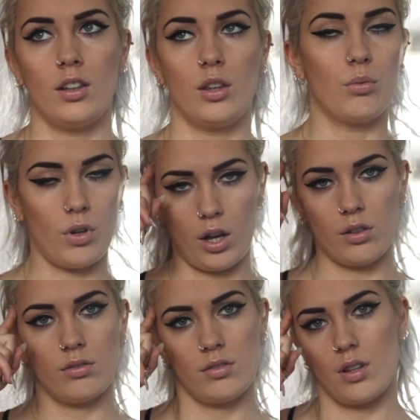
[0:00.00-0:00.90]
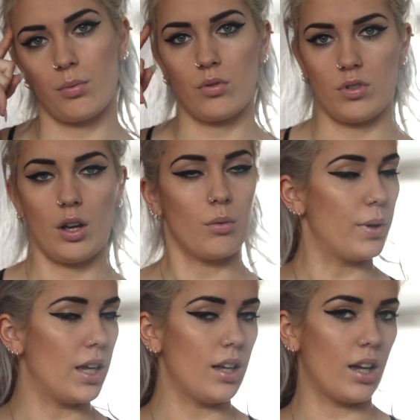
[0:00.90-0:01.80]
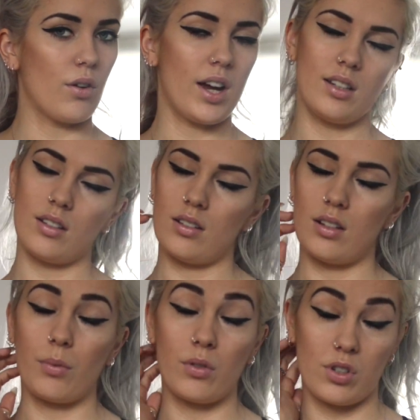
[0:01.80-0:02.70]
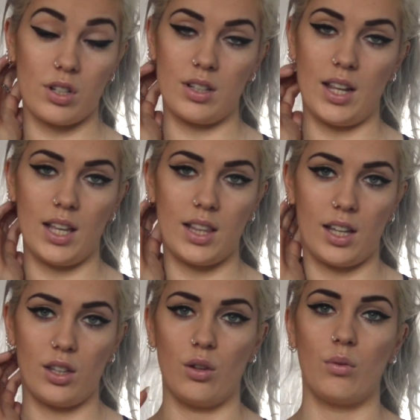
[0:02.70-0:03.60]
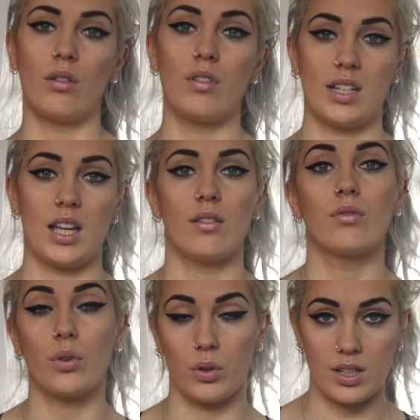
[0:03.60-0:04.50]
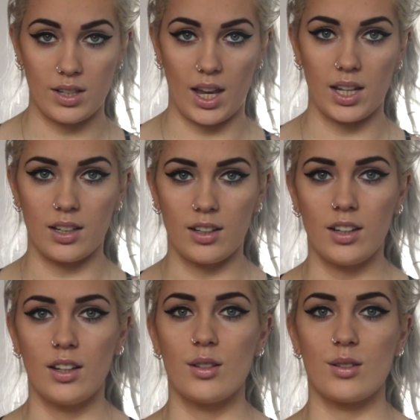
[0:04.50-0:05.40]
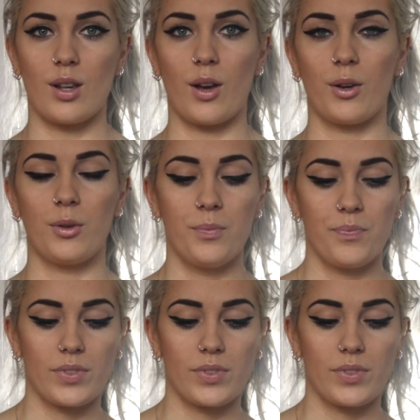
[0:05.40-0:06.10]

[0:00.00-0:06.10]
you'll know. It will be ingrained subconsciously that you are ready for this gig. So